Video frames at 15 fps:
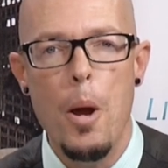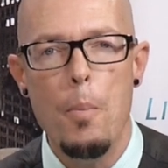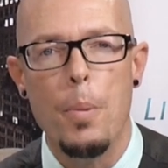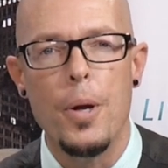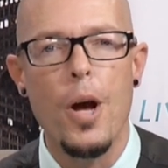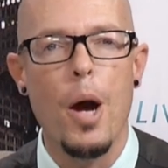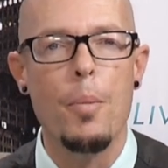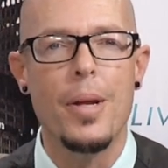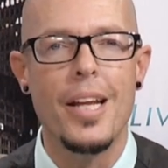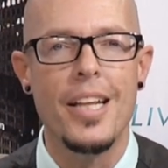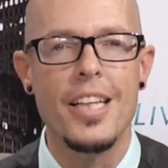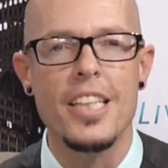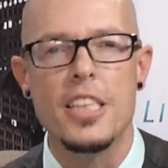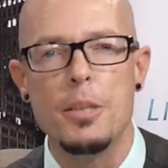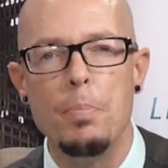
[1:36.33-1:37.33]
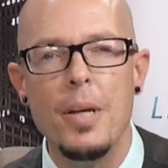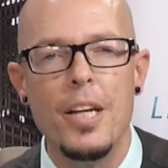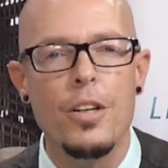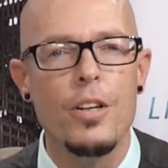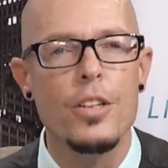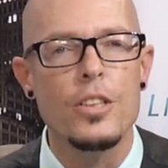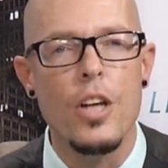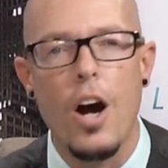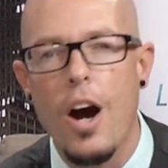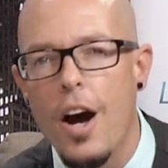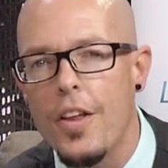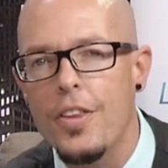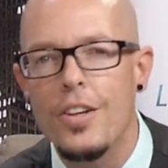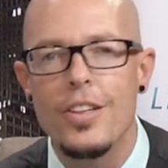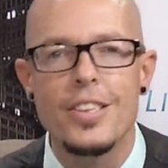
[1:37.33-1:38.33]
Predominantly speakers,
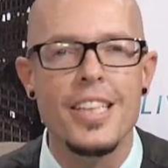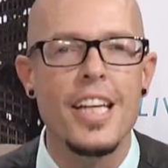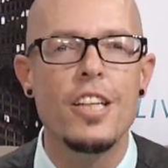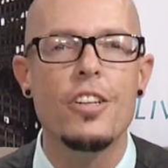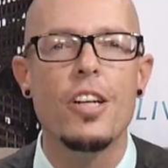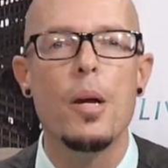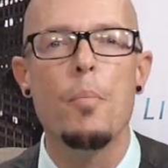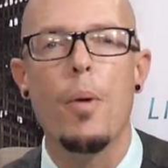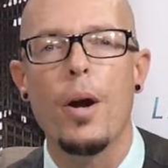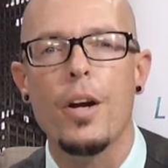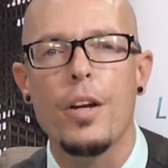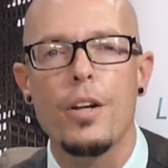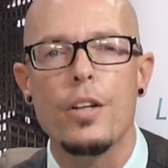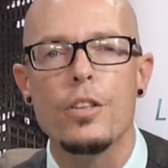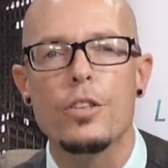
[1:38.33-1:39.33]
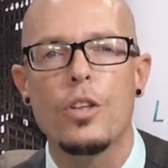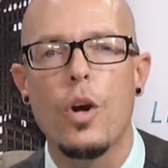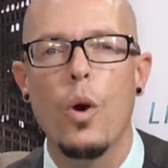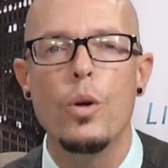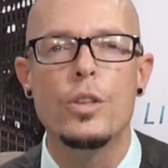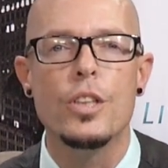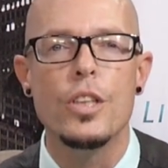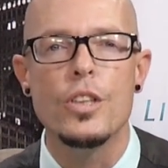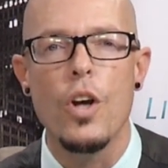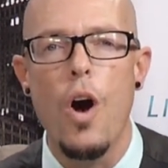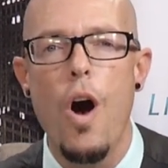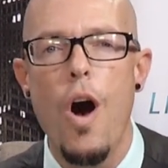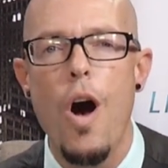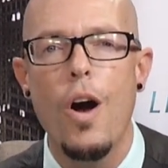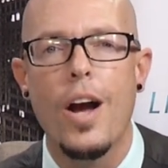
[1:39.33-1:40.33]
authors, internet marketers, coaches,
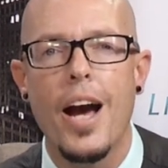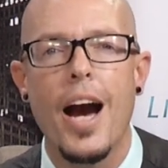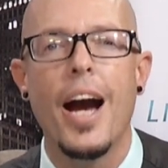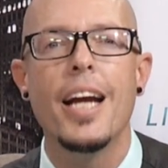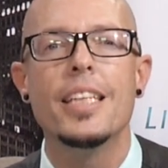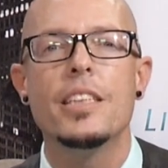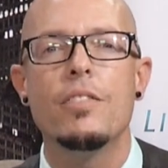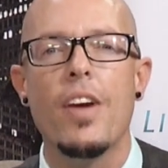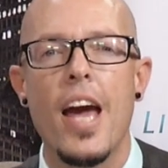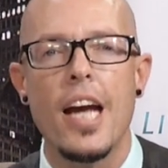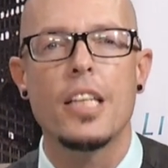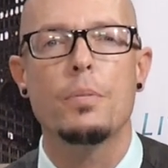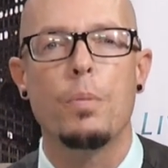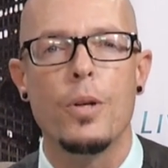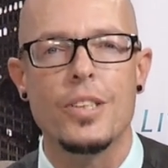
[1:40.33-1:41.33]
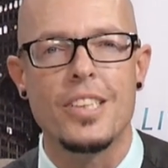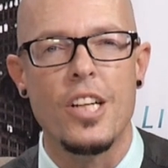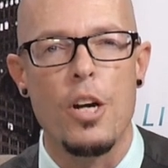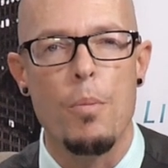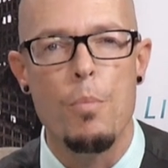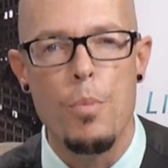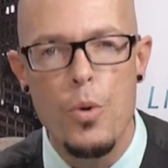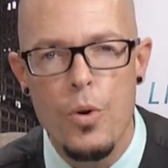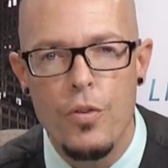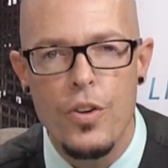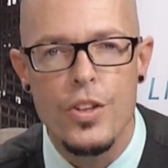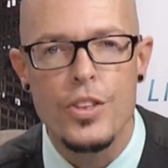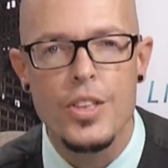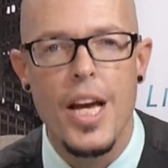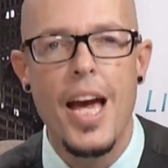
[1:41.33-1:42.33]
all kinds of experts that are
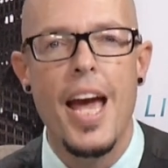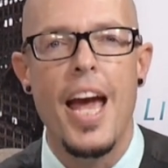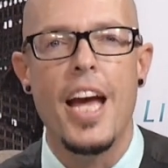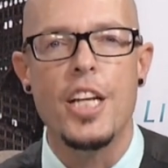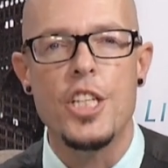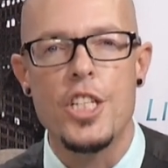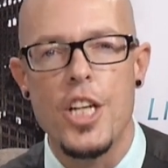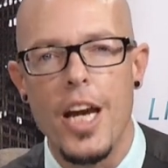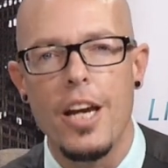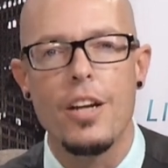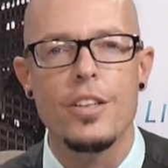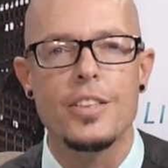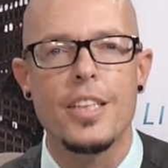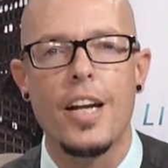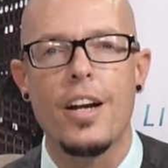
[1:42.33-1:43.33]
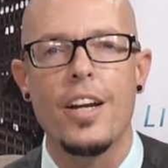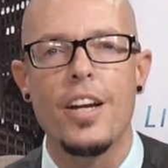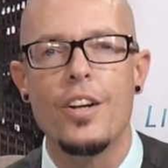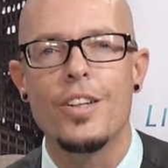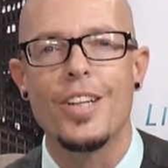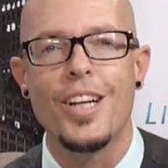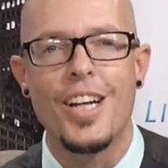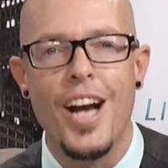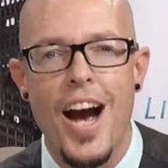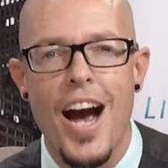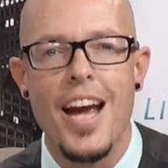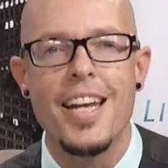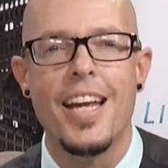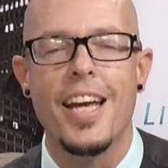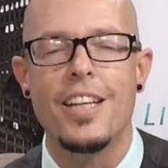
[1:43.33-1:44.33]
movers and shakers that are here to
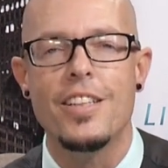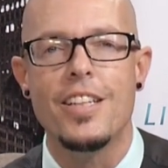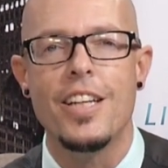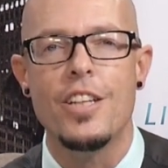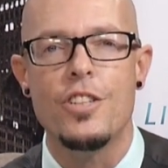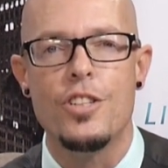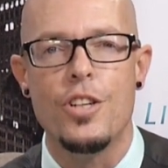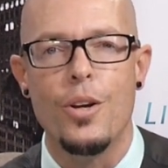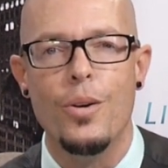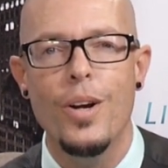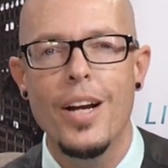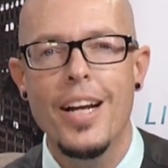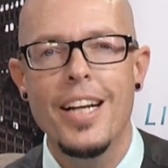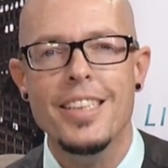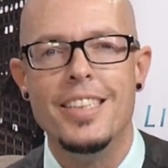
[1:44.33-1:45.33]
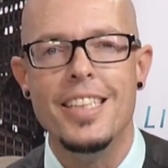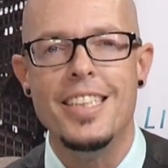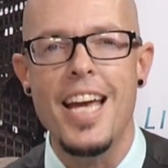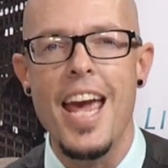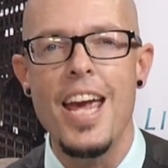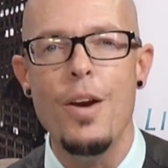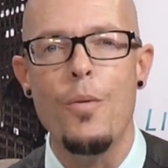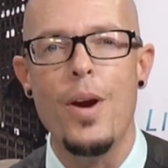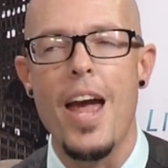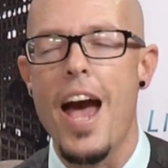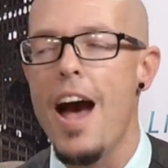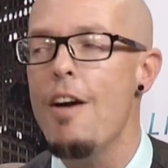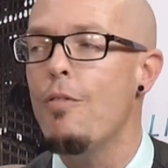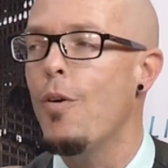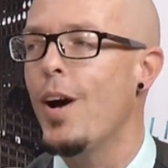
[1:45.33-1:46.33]
guide and teach you. Today we
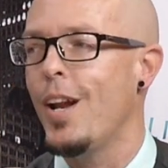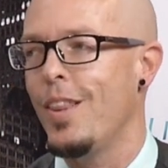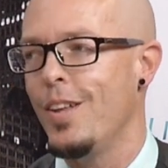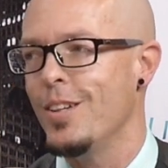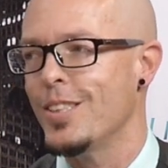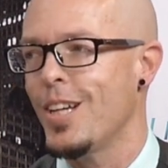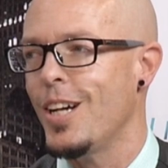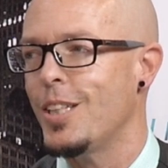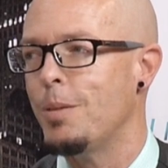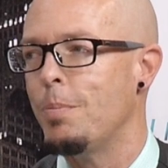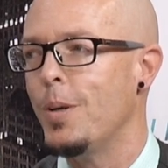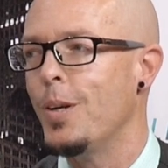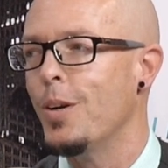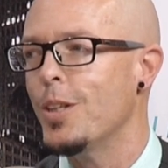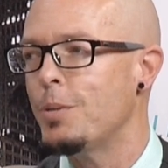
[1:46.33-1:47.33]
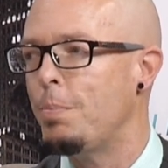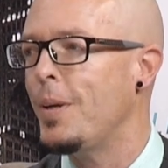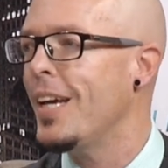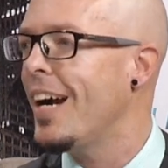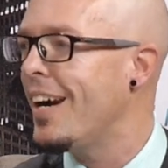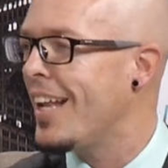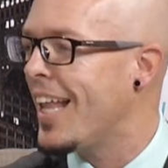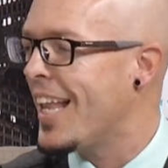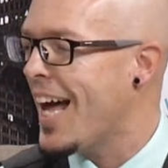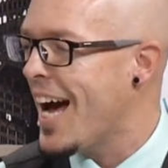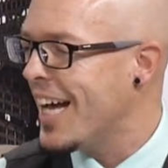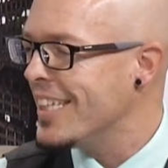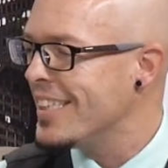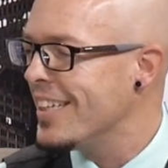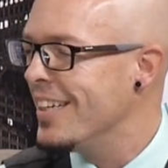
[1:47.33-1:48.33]
have one of those entrepreneurs, Pierre
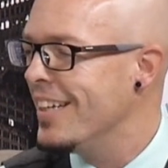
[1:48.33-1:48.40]
Lalande.